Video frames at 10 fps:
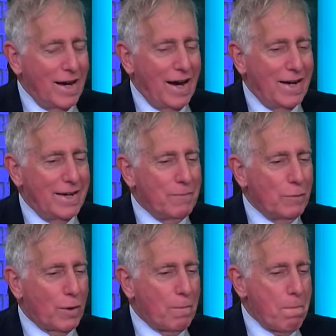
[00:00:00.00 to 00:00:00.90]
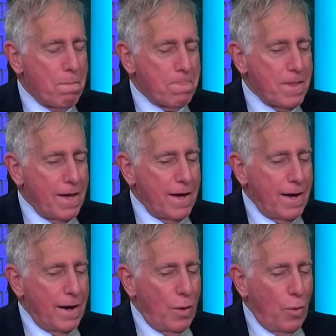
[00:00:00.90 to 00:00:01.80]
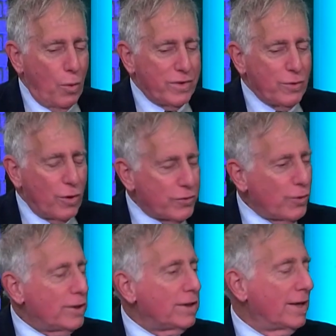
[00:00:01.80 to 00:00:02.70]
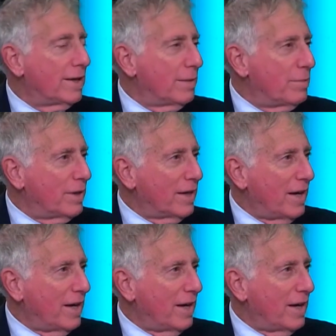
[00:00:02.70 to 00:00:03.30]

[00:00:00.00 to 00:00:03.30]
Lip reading: And look, what's also clearly been the